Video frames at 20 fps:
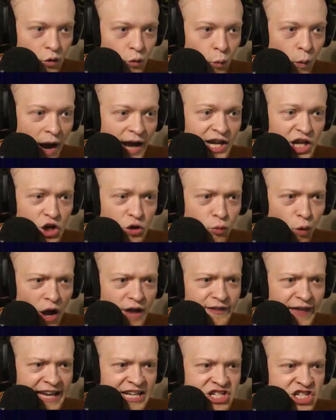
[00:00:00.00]
Why do you
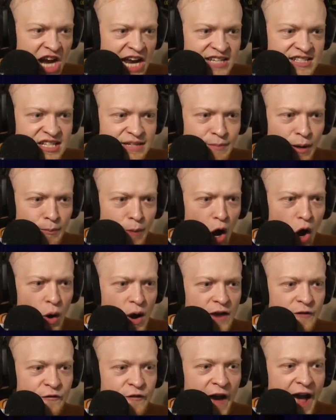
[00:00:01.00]
run like Jason
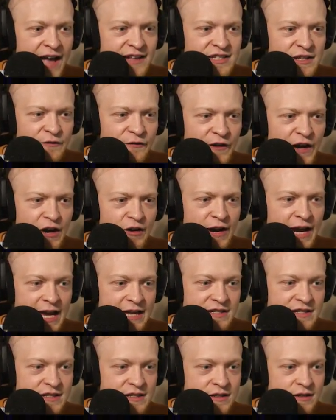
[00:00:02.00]
Momoa in Fast and
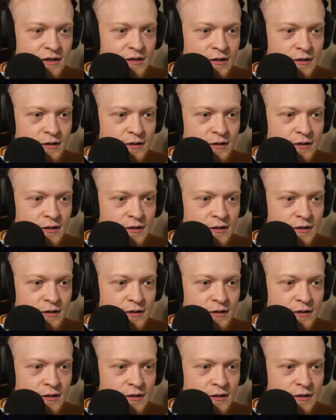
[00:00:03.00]
Furious?